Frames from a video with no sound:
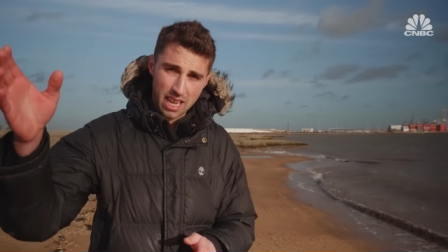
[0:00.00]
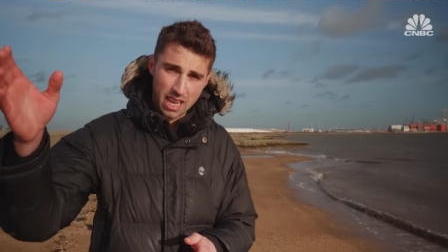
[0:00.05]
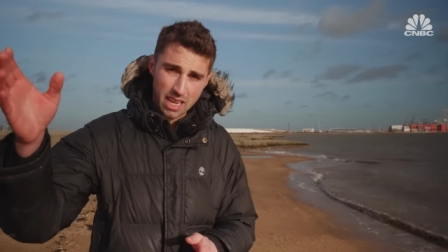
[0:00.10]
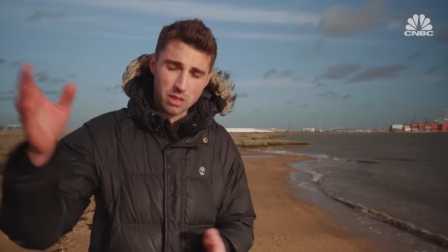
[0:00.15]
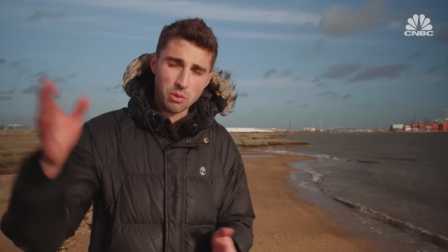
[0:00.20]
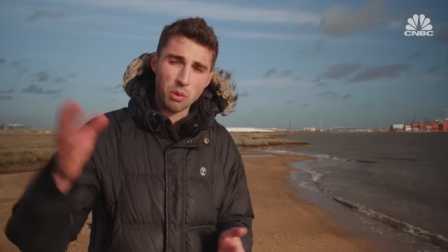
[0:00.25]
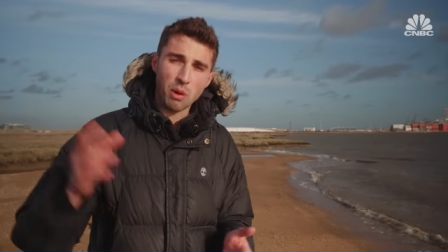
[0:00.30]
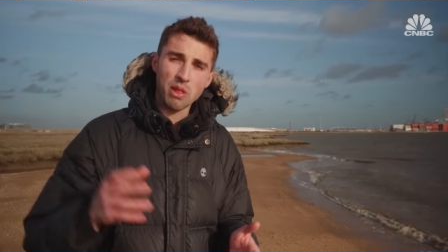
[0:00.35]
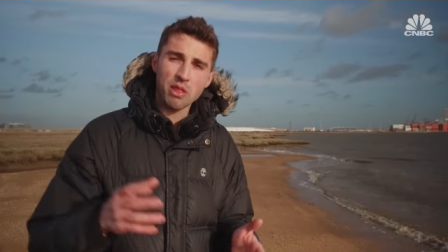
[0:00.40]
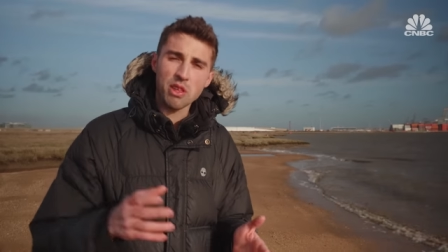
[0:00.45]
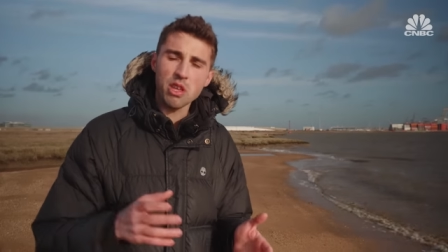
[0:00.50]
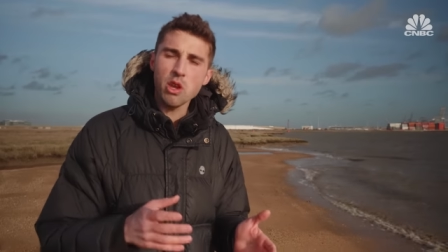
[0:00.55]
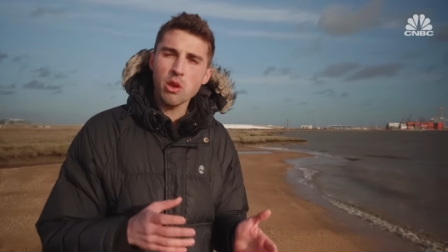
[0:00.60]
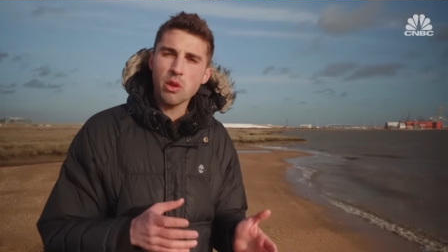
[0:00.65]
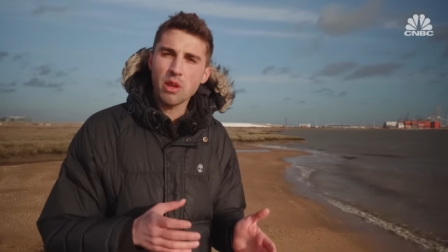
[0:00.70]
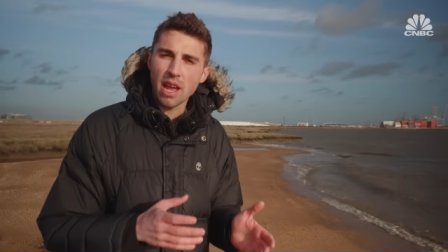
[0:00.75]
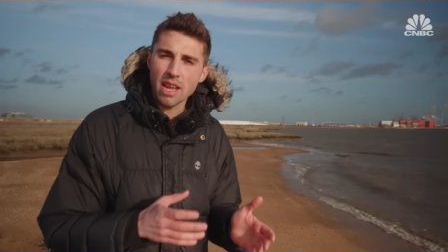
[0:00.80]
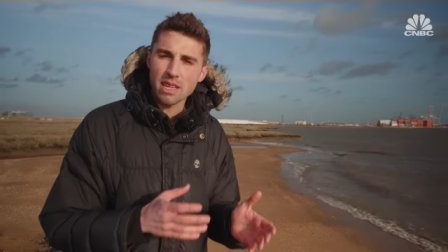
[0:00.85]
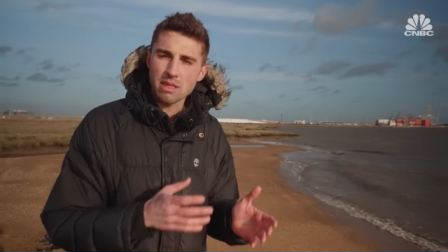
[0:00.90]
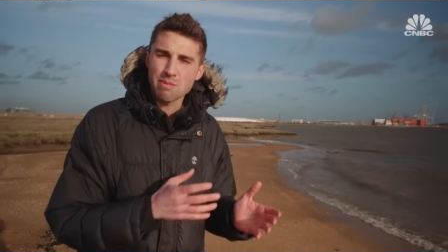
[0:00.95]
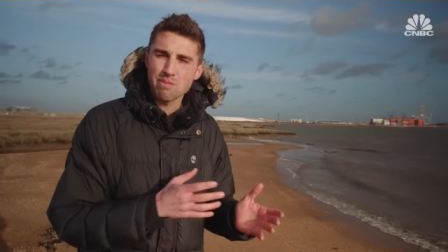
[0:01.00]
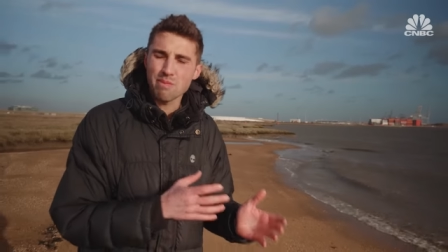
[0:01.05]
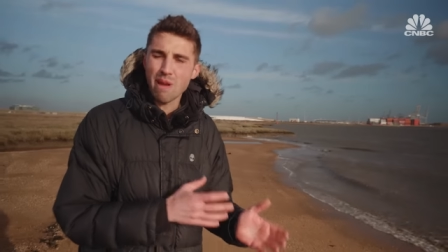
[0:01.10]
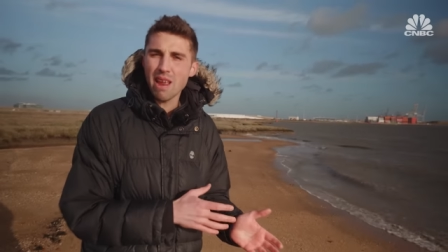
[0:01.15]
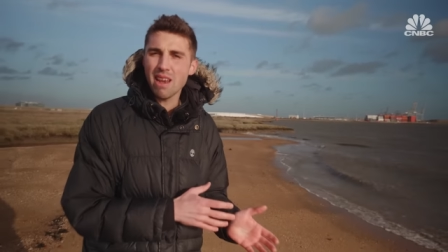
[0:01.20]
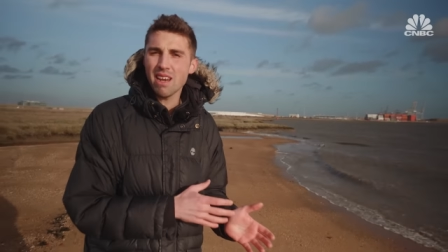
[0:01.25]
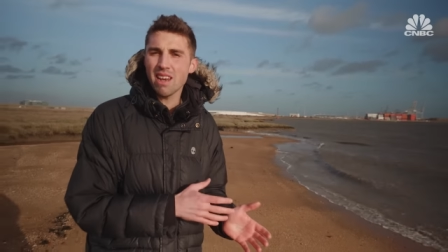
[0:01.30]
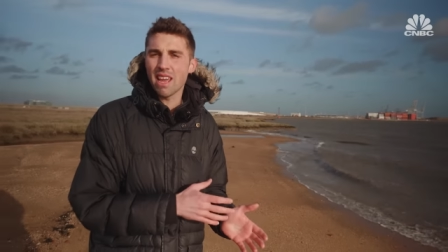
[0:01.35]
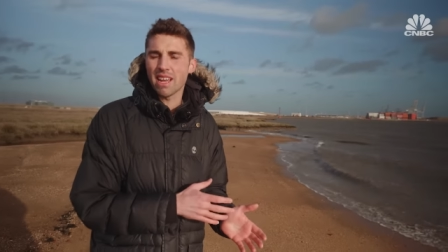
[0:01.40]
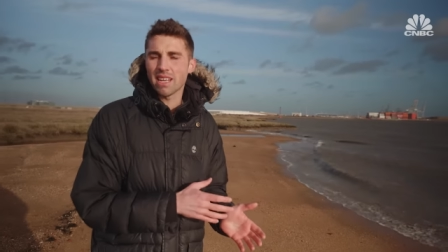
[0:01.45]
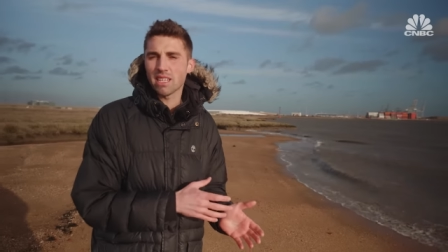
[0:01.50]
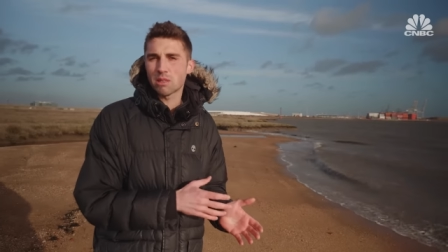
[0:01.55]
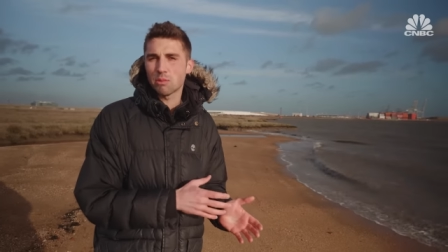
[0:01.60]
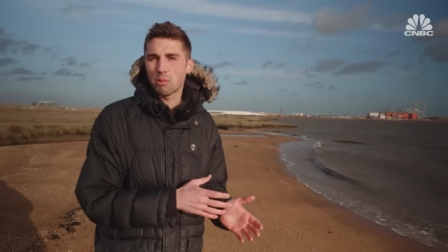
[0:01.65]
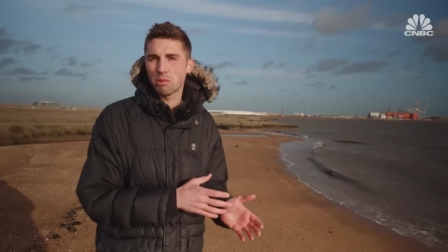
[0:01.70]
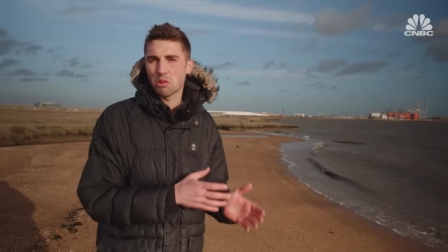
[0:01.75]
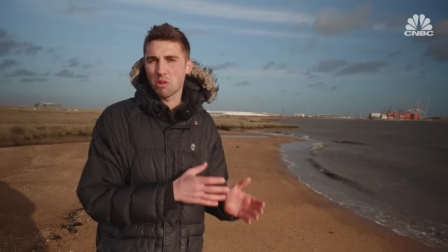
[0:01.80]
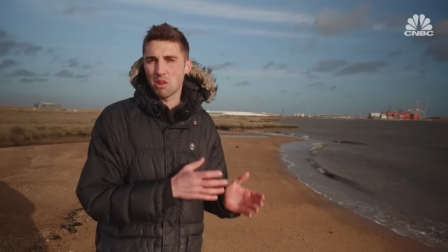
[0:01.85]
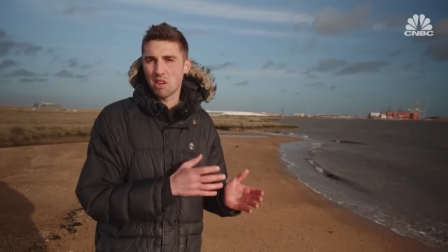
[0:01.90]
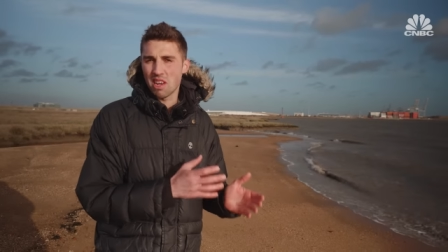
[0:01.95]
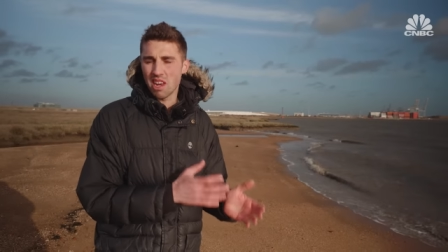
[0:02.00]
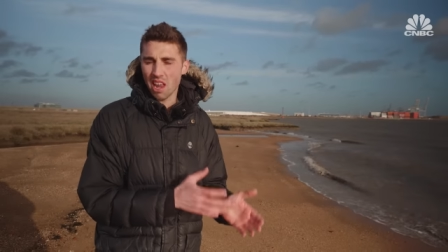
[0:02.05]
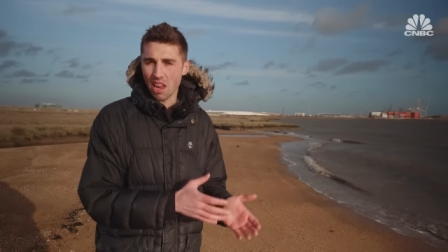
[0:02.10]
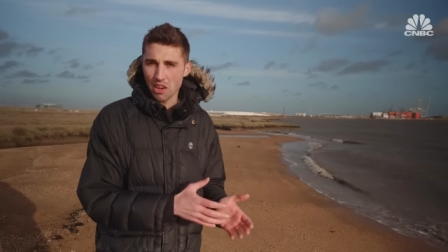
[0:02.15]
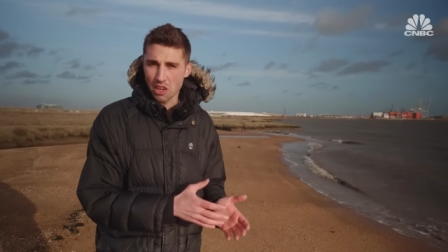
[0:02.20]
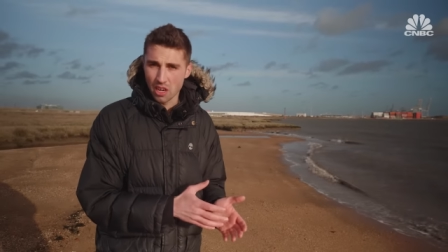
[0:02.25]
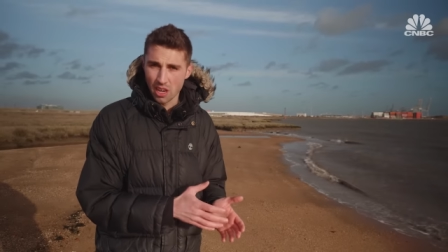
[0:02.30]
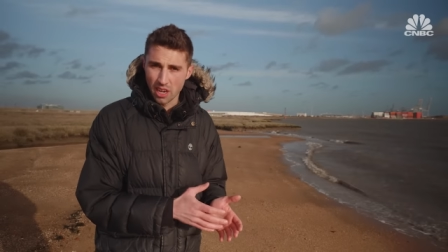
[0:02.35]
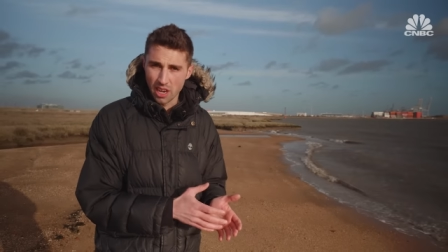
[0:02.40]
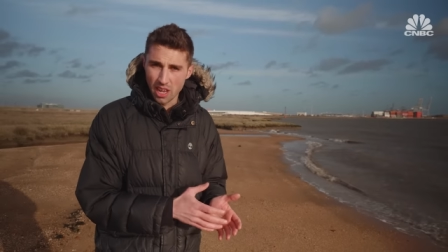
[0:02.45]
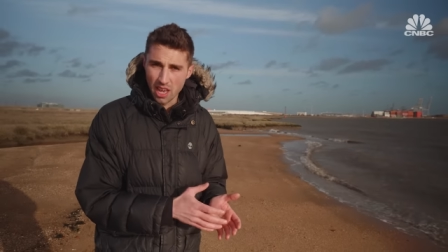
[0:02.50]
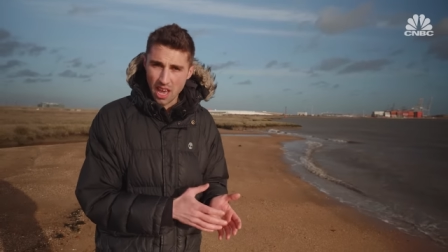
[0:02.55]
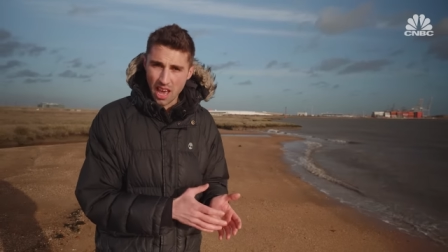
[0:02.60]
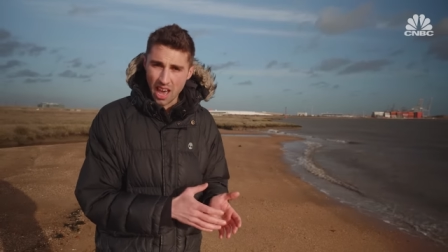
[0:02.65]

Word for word: It's one of the U K's main links between London